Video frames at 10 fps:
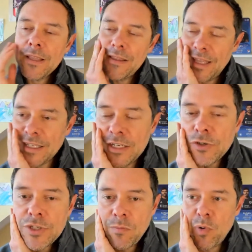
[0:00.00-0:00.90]
that's an
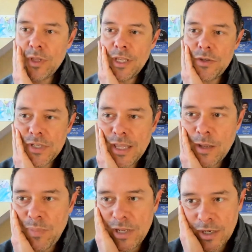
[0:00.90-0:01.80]
interesting point that you say
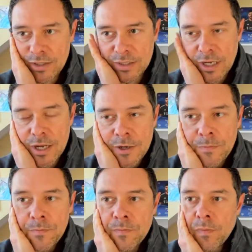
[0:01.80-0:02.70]
that, because
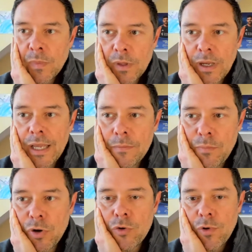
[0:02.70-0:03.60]

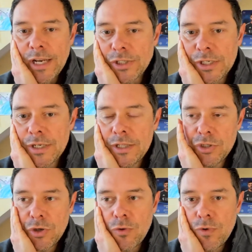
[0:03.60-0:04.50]
progression in
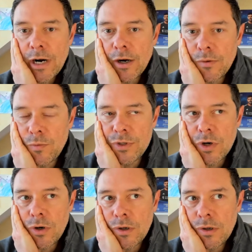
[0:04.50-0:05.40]
Sorare
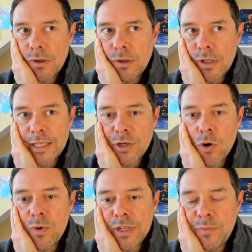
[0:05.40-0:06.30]
has
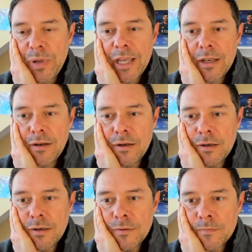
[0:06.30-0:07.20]
always been
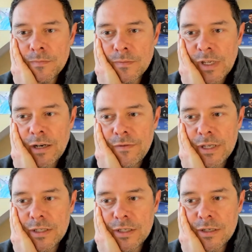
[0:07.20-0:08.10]
kind of
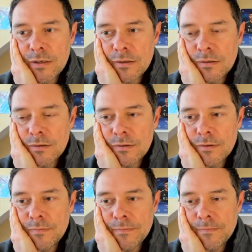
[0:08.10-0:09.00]
this
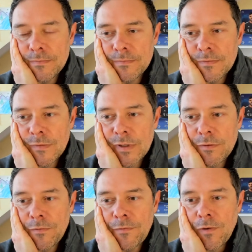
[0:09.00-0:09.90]

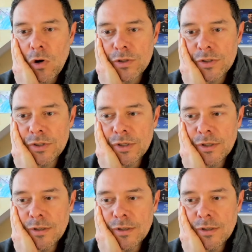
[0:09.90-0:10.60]
false